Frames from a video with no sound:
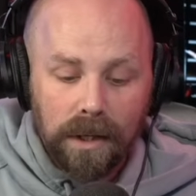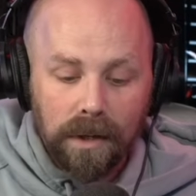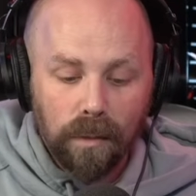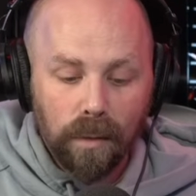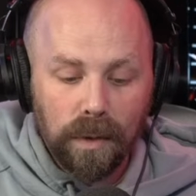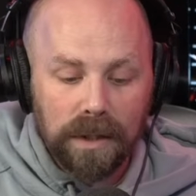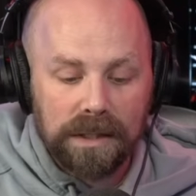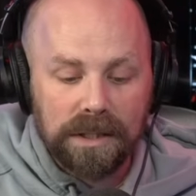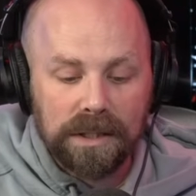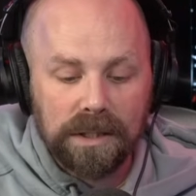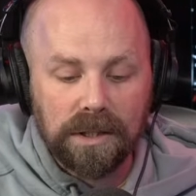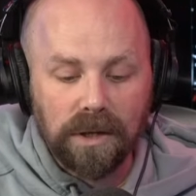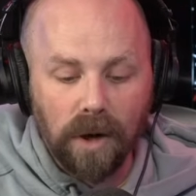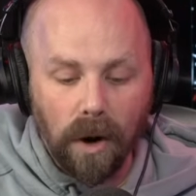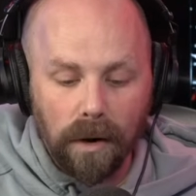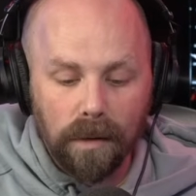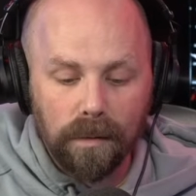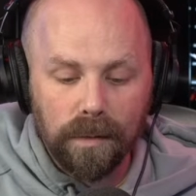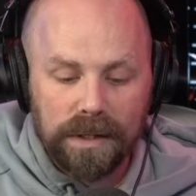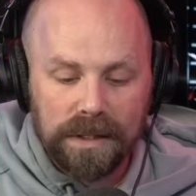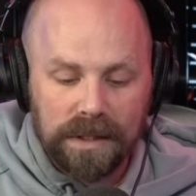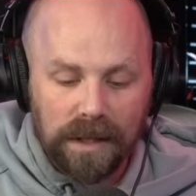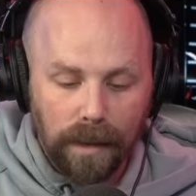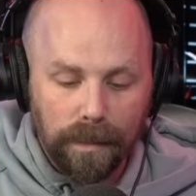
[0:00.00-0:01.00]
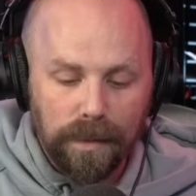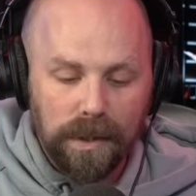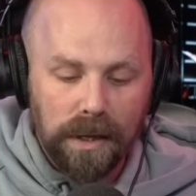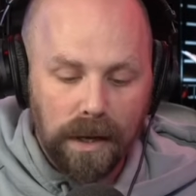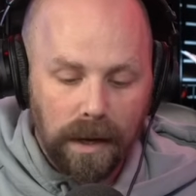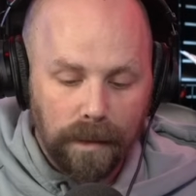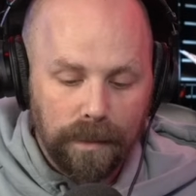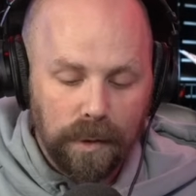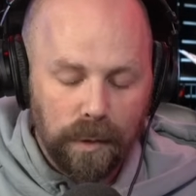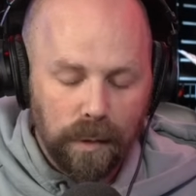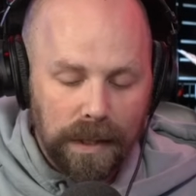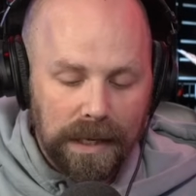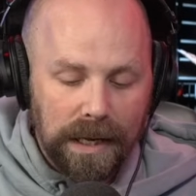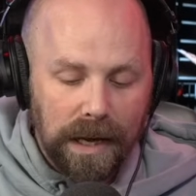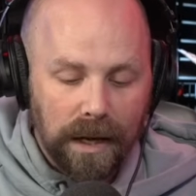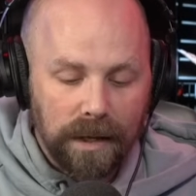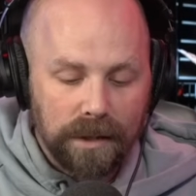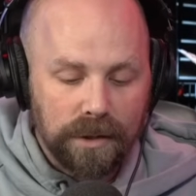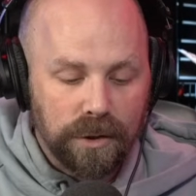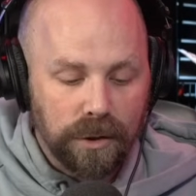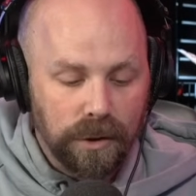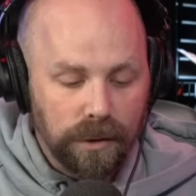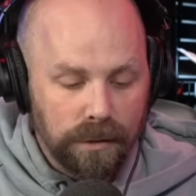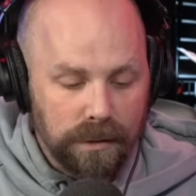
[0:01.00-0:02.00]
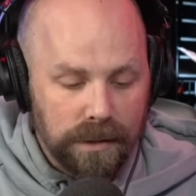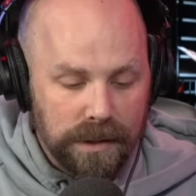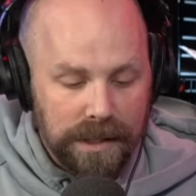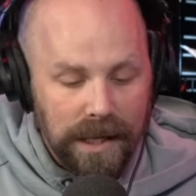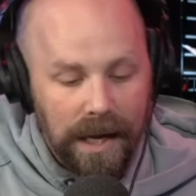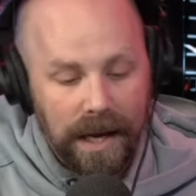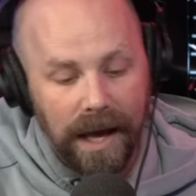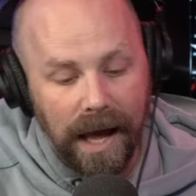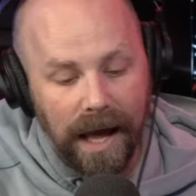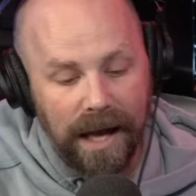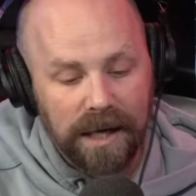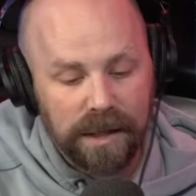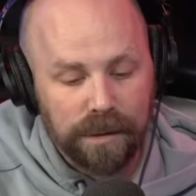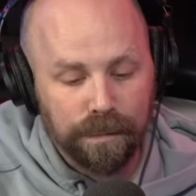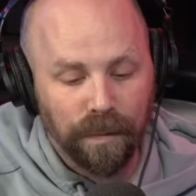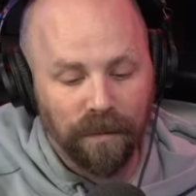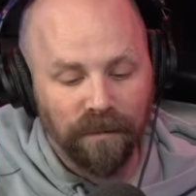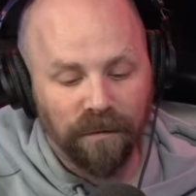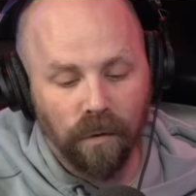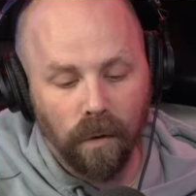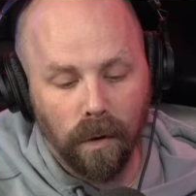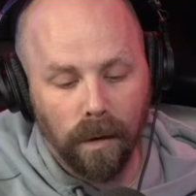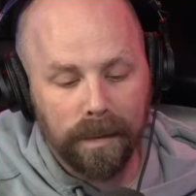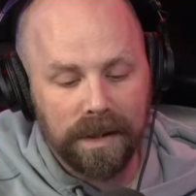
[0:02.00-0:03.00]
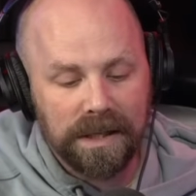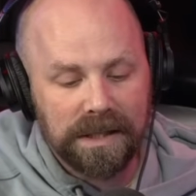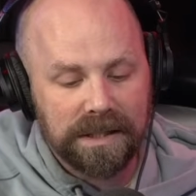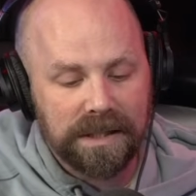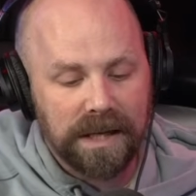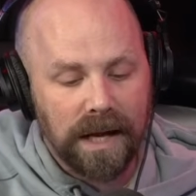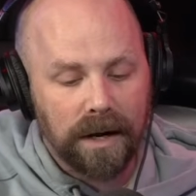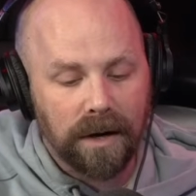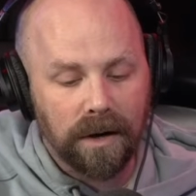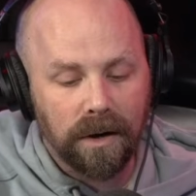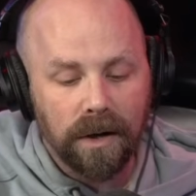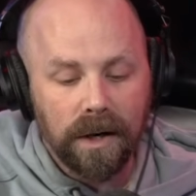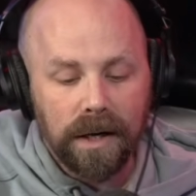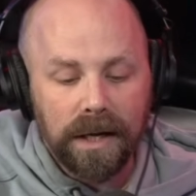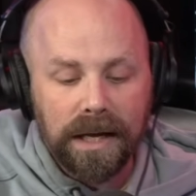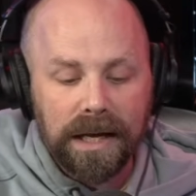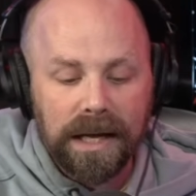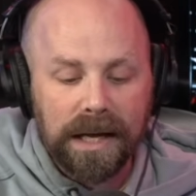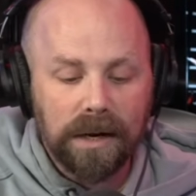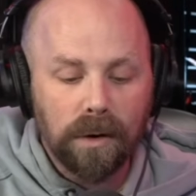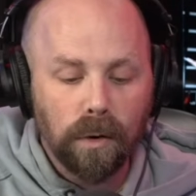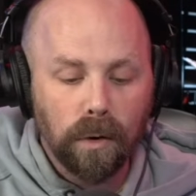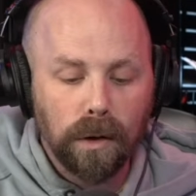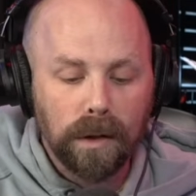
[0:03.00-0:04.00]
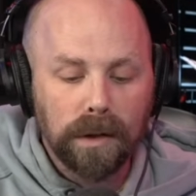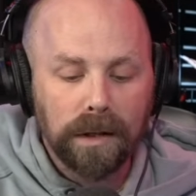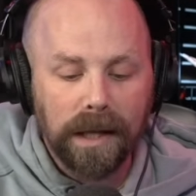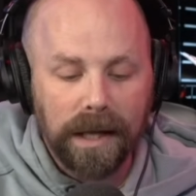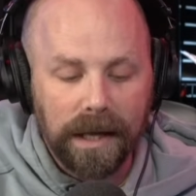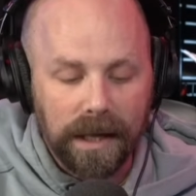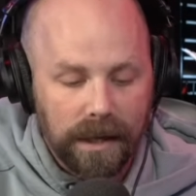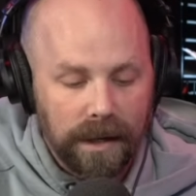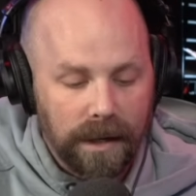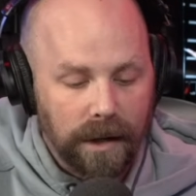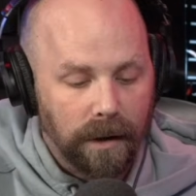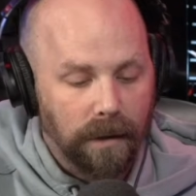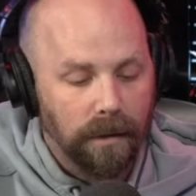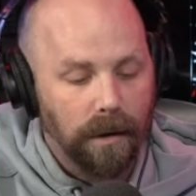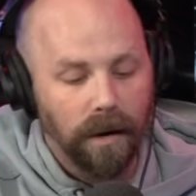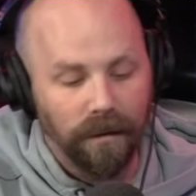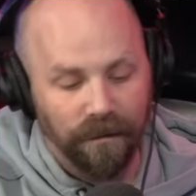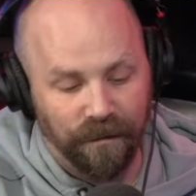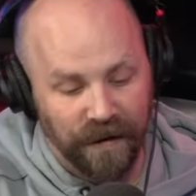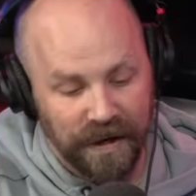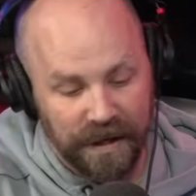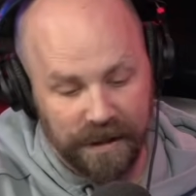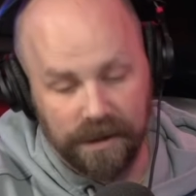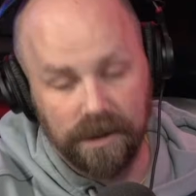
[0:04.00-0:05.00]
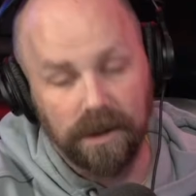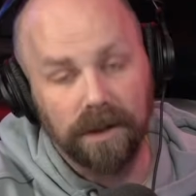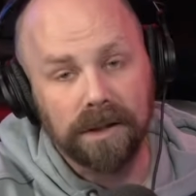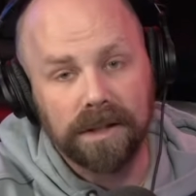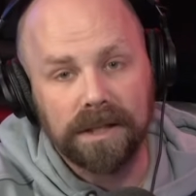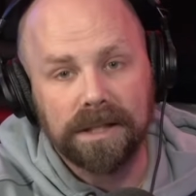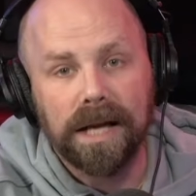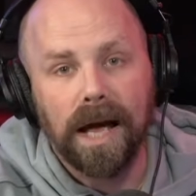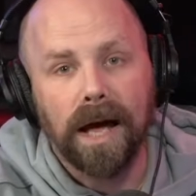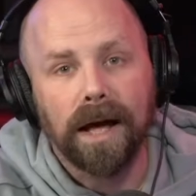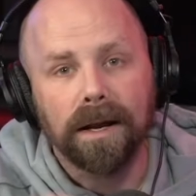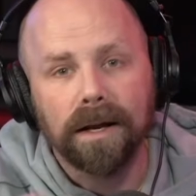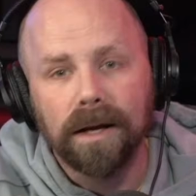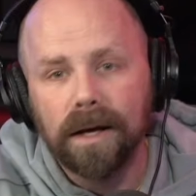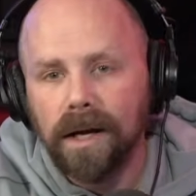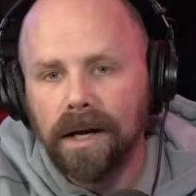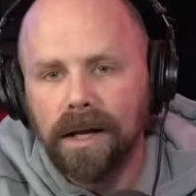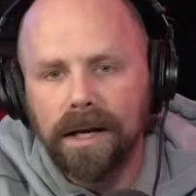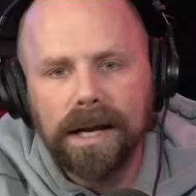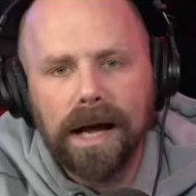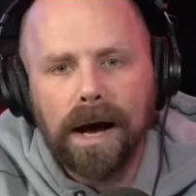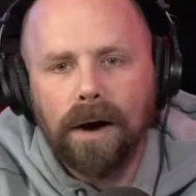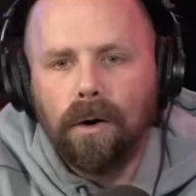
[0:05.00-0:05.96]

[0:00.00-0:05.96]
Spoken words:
will start with WWE on Tuesday at its Performance Center in Orlando, officials said. Now,